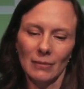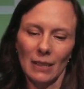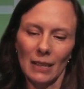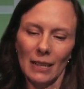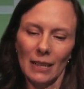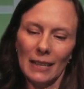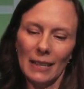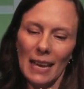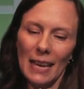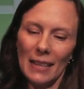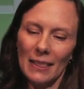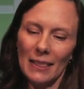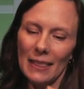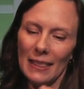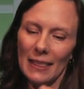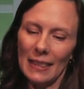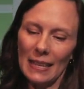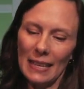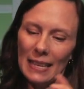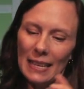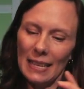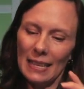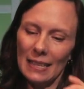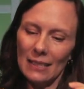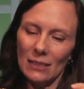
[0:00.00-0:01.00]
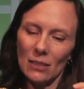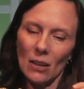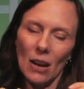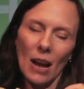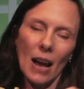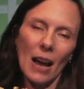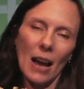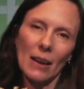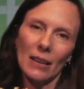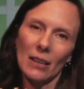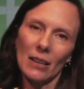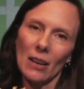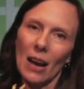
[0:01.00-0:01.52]
Again, these
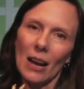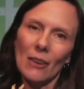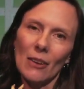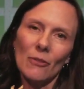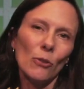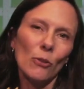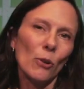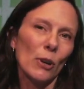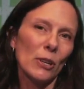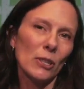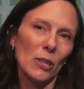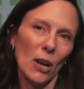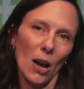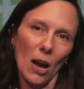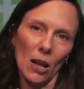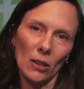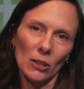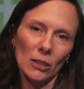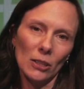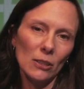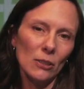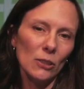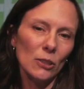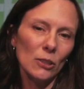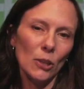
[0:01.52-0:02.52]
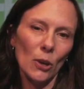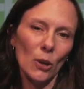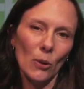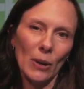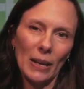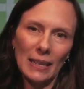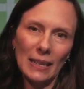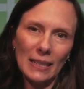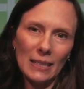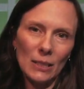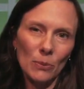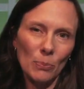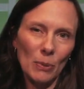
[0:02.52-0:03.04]
I got for $1, so
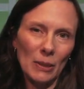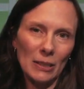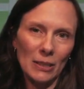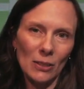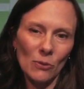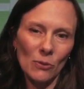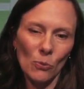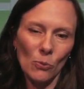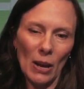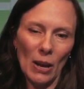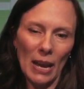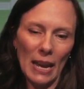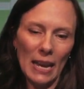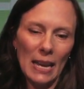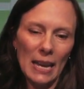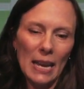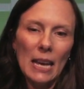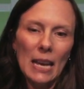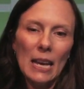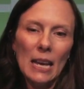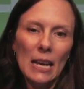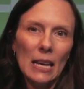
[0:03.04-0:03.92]
inexpensive way